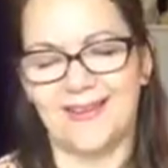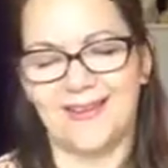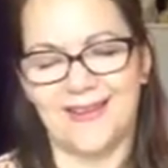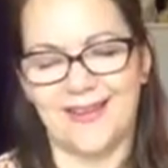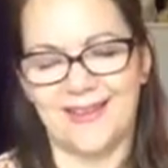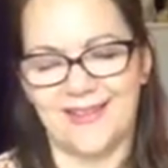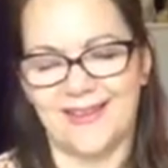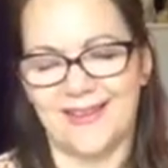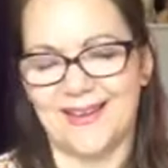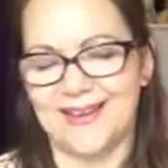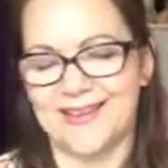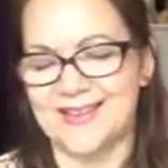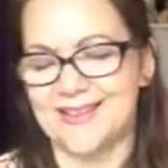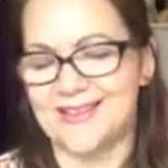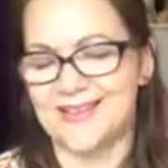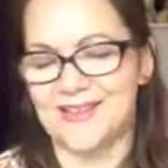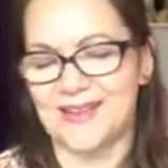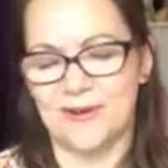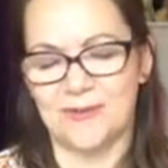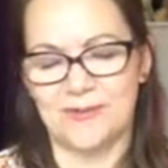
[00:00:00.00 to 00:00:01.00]
it's
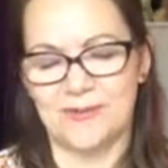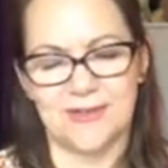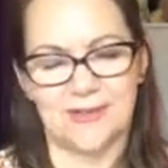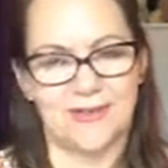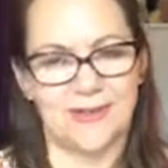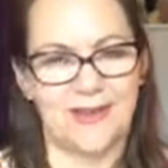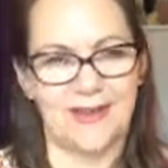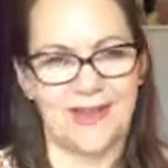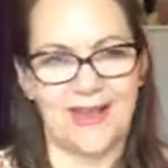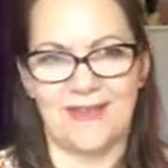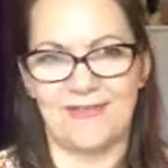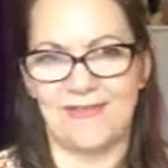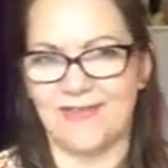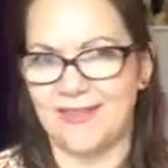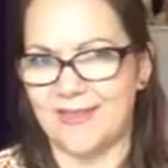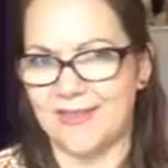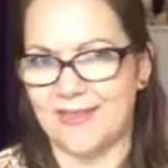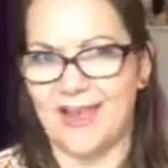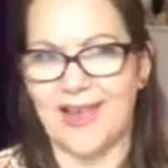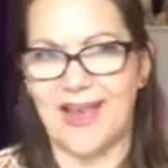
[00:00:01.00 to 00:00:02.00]
totally
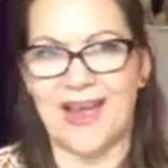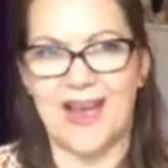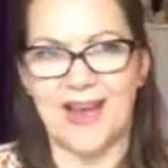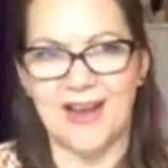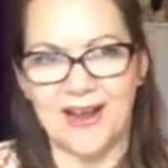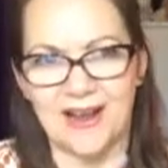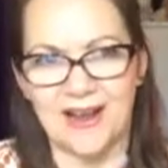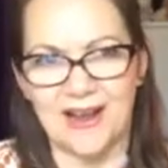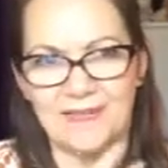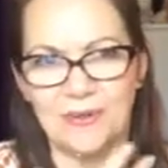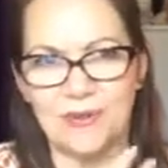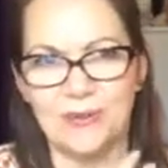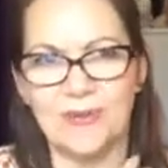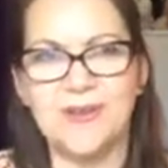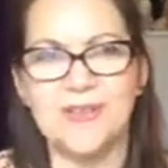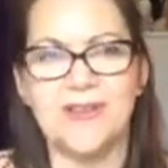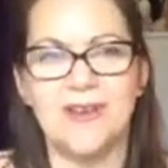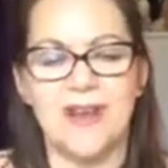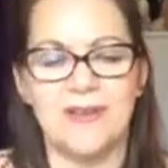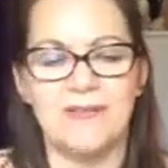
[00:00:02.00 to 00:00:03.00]
everything there. I've
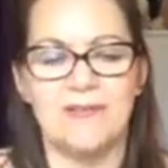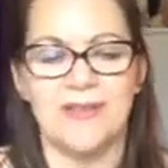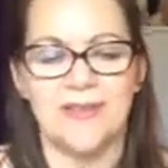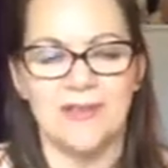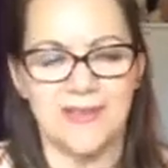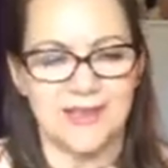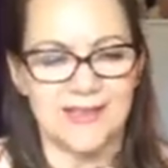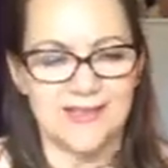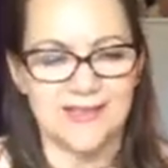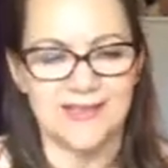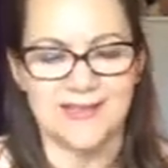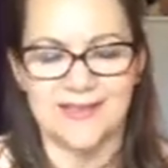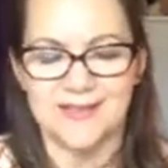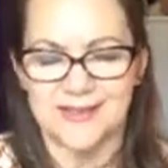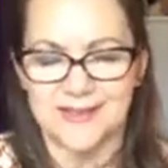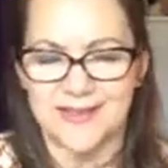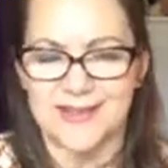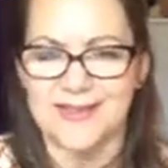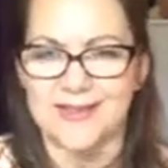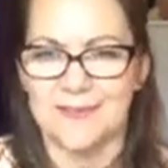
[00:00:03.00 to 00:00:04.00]
always known that this
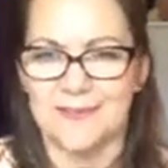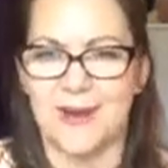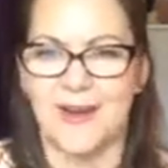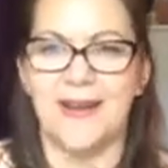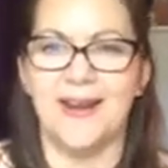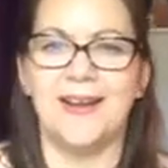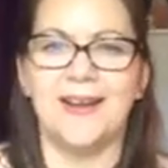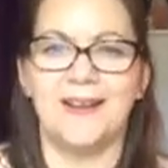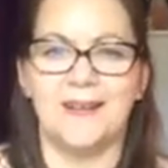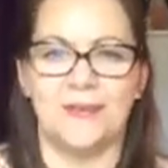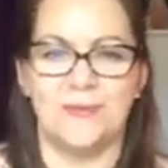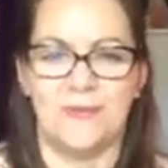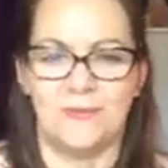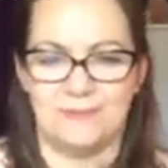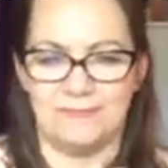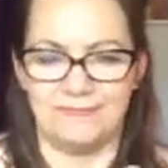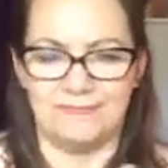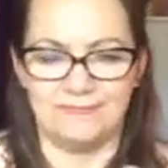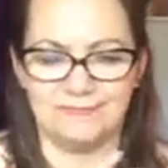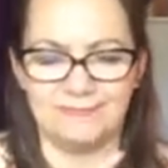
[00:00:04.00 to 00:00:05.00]
is my
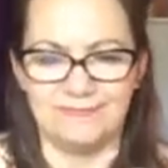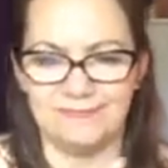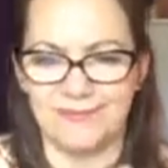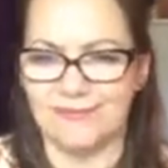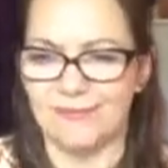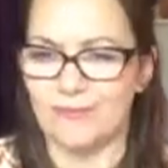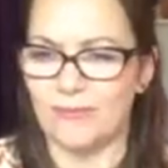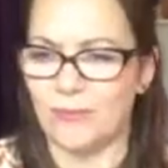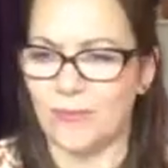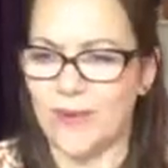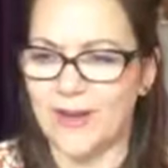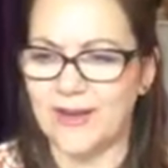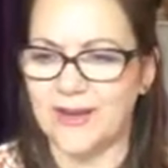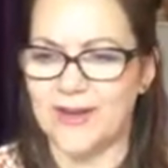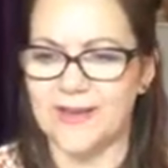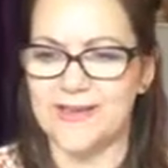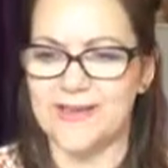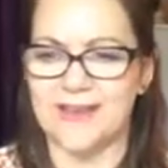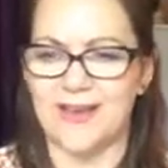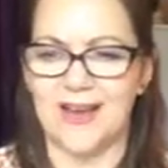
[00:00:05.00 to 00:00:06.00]

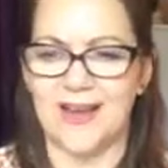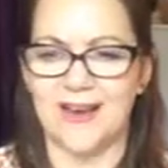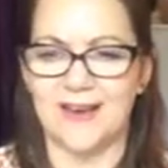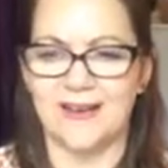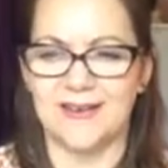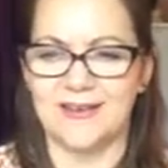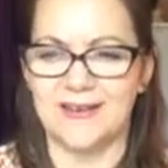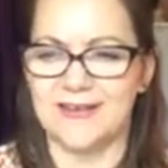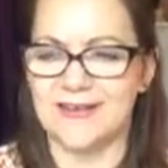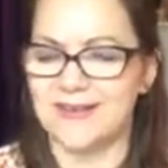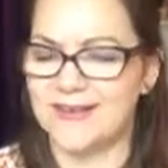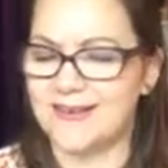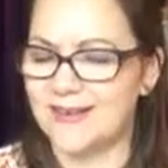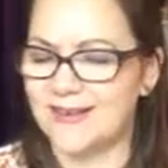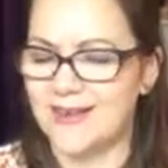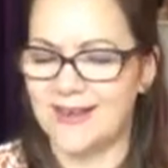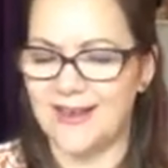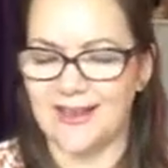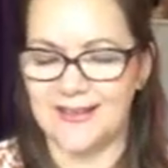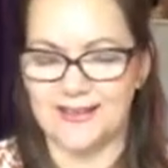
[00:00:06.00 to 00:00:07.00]
weakness, and
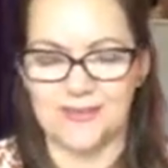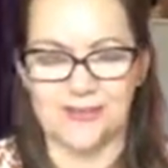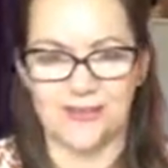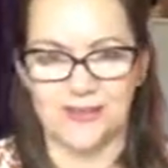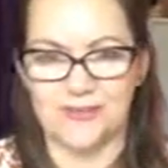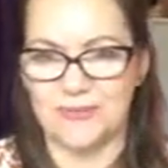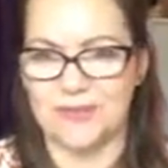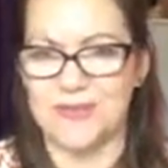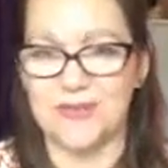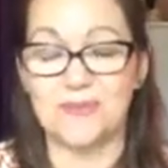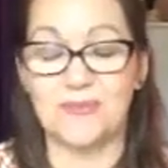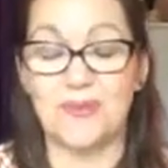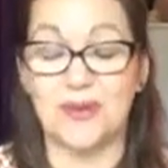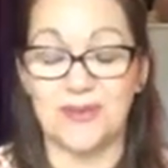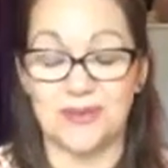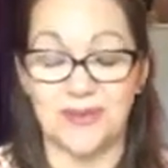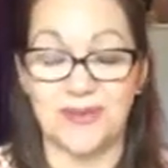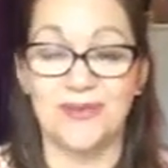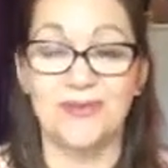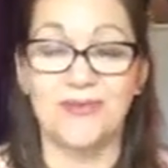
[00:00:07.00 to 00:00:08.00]
it's just been
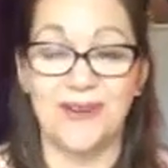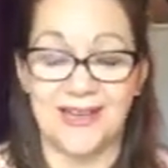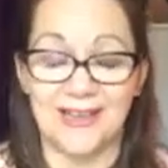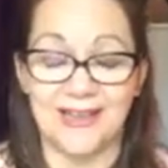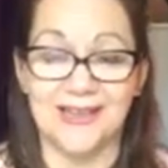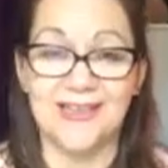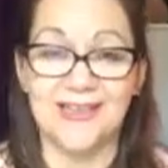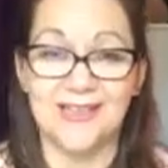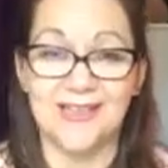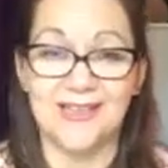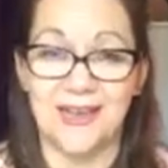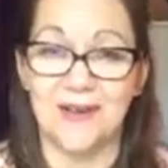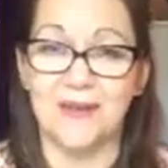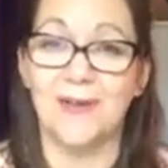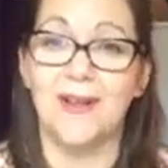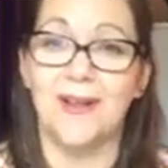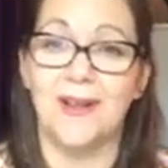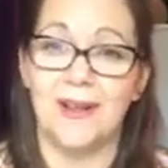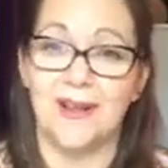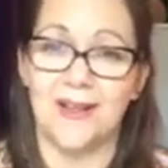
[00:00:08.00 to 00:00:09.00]
spot on, really. So
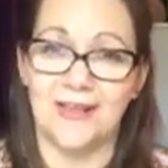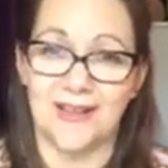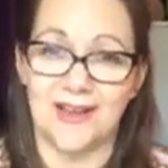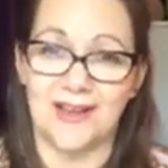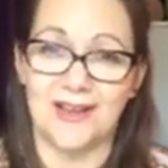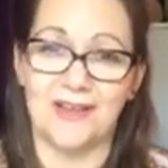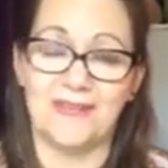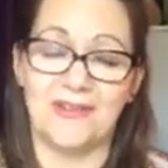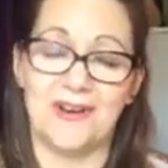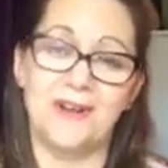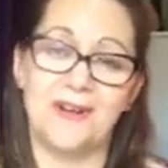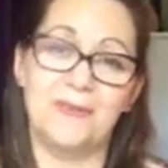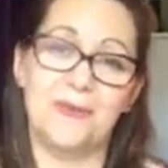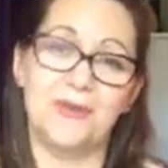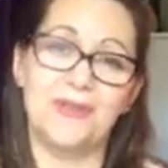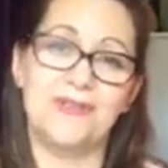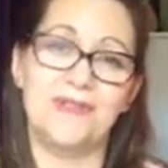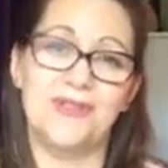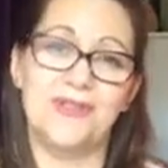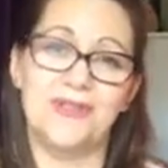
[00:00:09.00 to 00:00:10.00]
thank you very
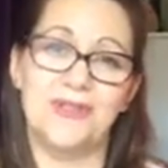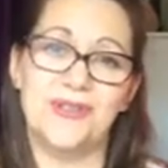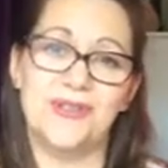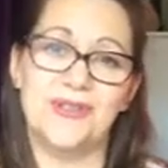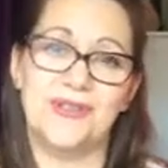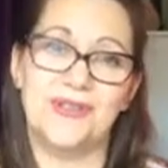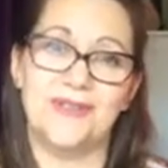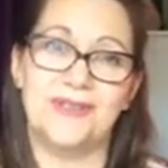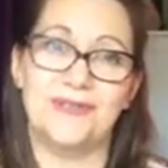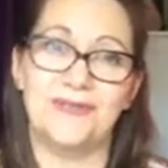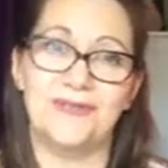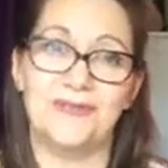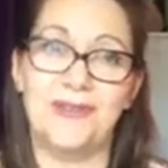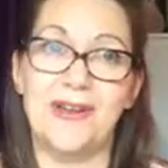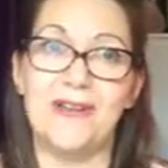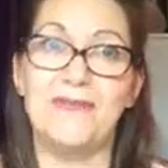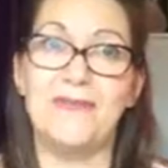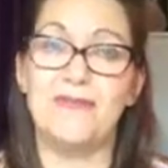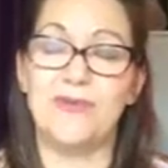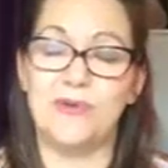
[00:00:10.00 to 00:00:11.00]
much for just
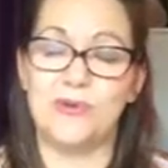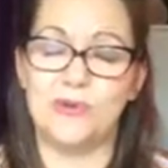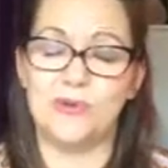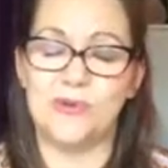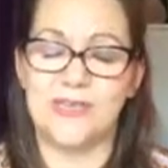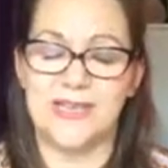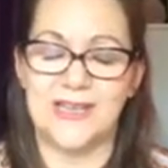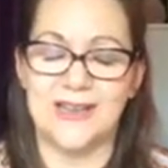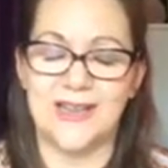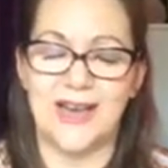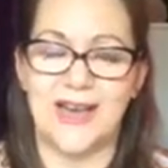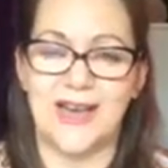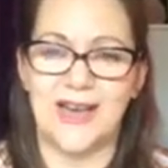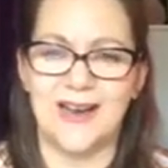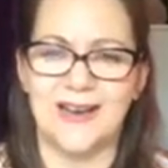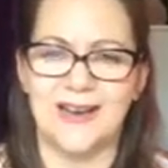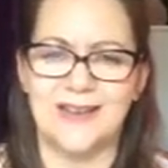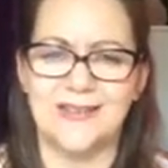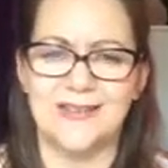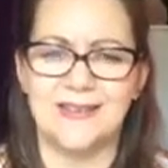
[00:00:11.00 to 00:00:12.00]
reinforcing that,
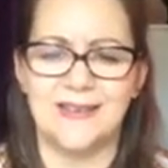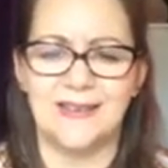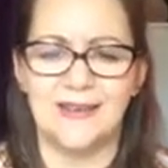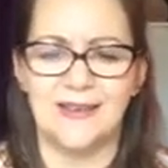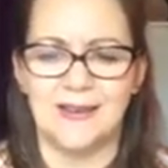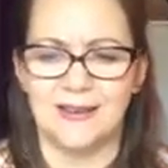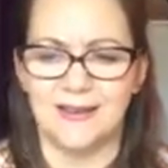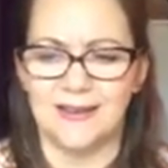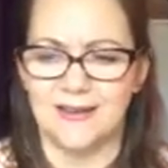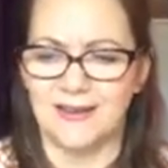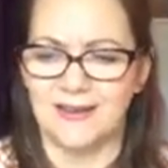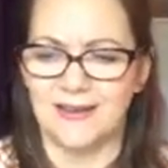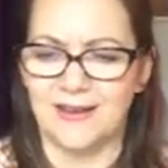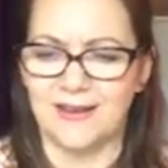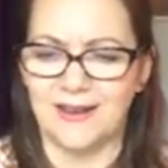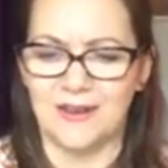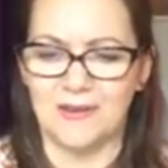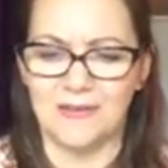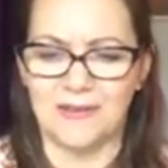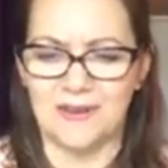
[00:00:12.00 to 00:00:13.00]
and
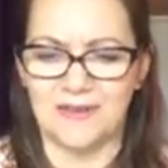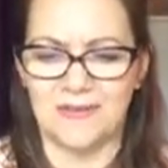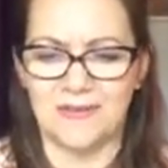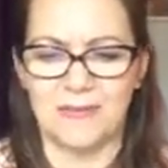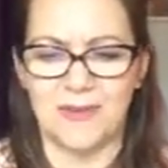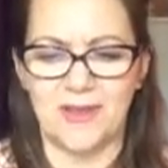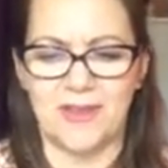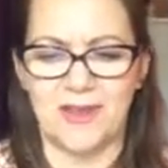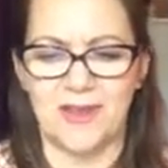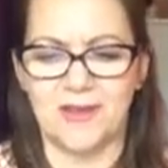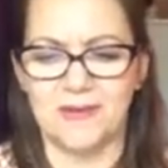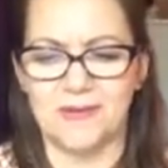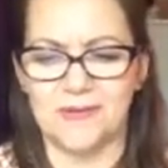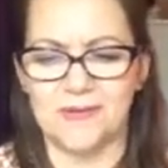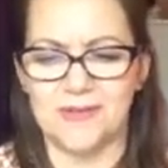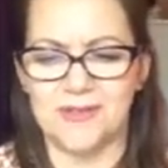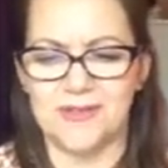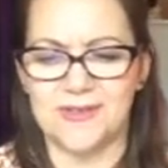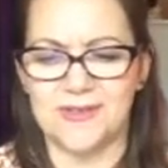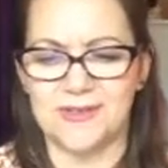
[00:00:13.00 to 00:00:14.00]
giving me
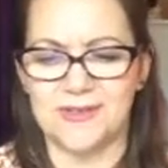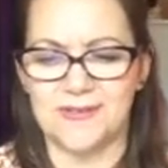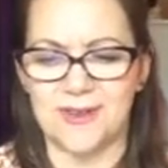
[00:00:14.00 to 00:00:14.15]
those